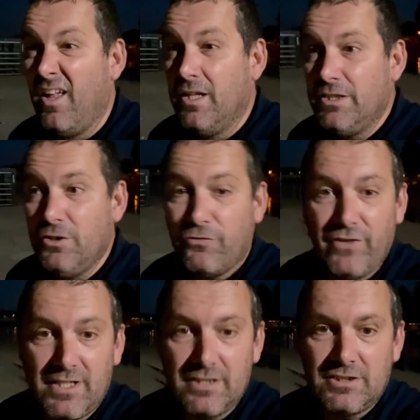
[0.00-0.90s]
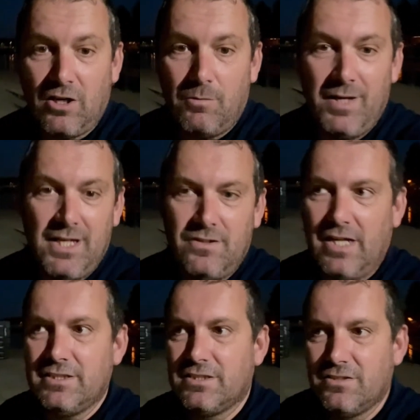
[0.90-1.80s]
nothing can stop me. And
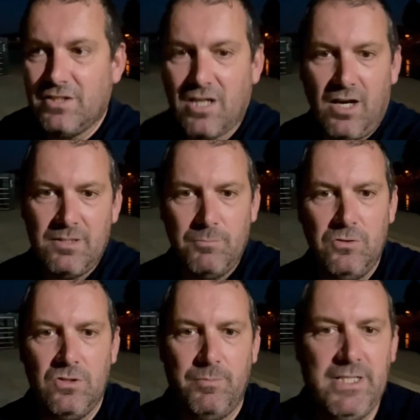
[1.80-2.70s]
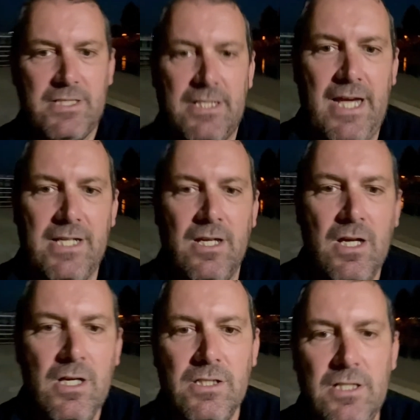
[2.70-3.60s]
that's the kind of mood I'm in today.
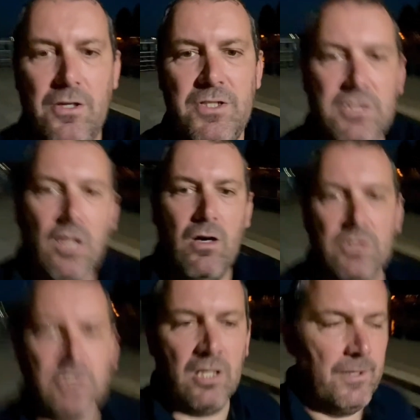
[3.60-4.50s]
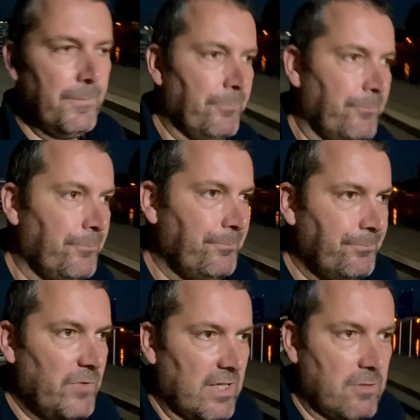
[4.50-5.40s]
There's lots
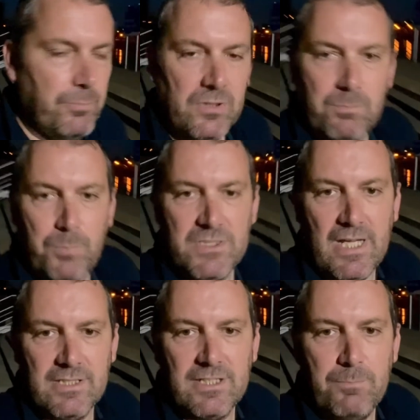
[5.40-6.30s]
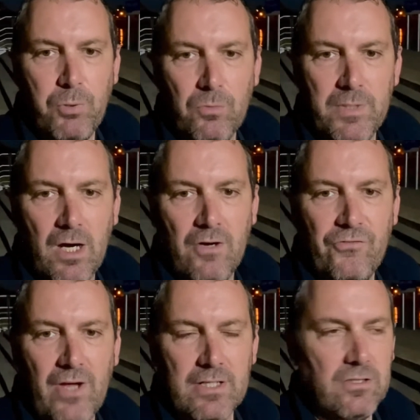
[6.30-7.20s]
that could potentially put me off,
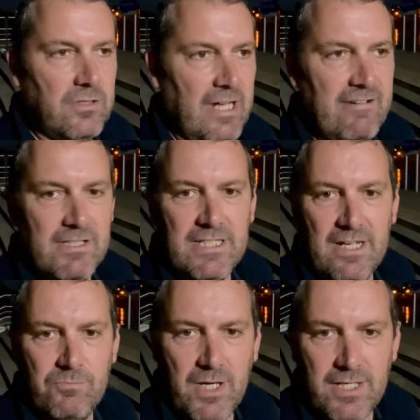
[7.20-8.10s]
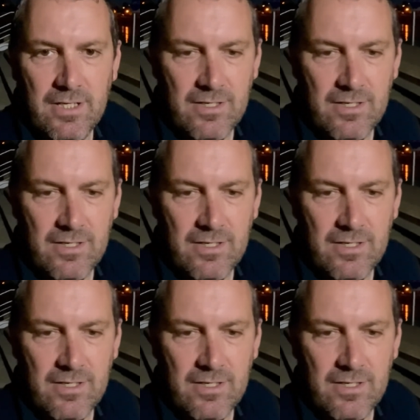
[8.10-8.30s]
that could irritate me,